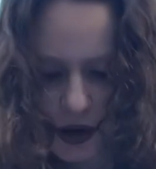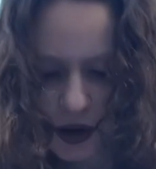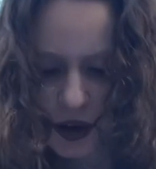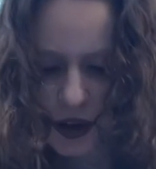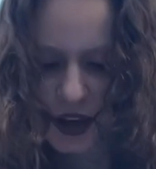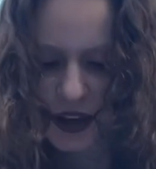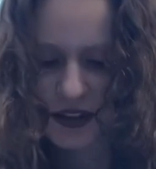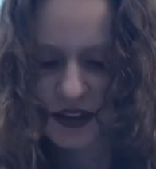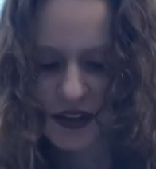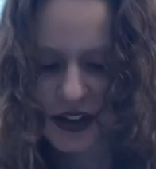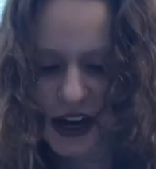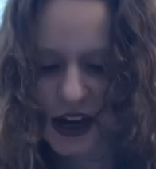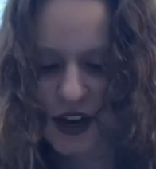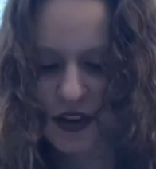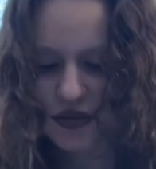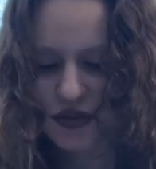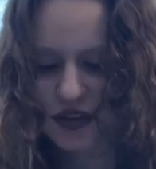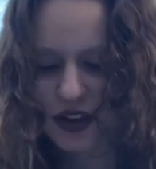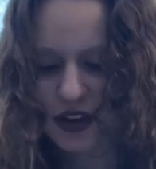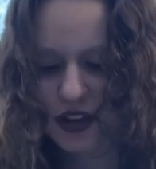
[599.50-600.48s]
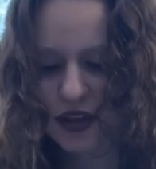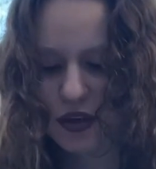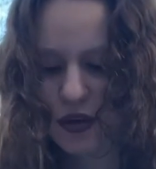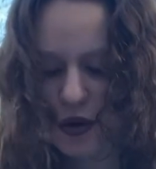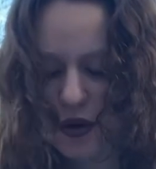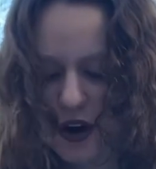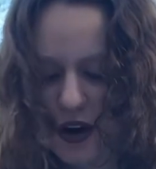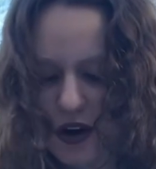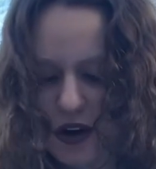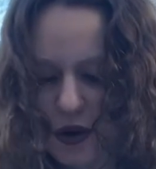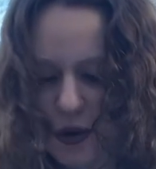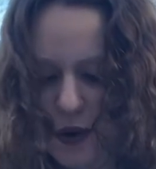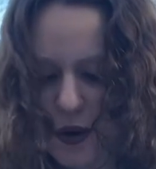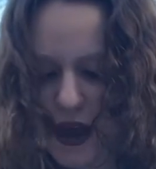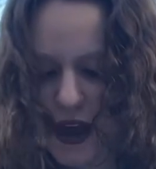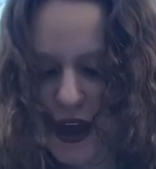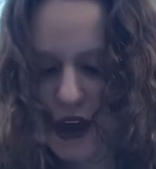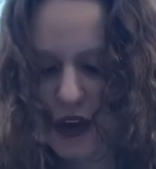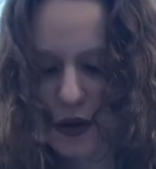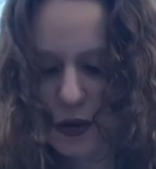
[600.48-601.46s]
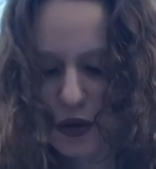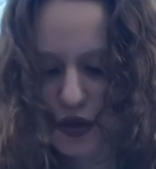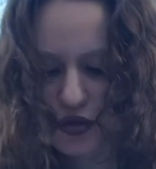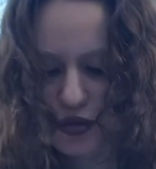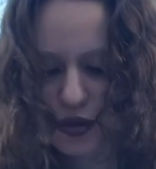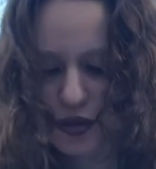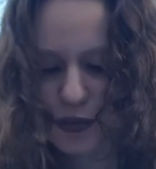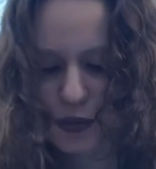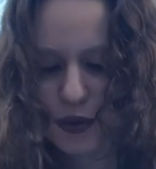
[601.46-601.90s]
it sounds like the word away, which would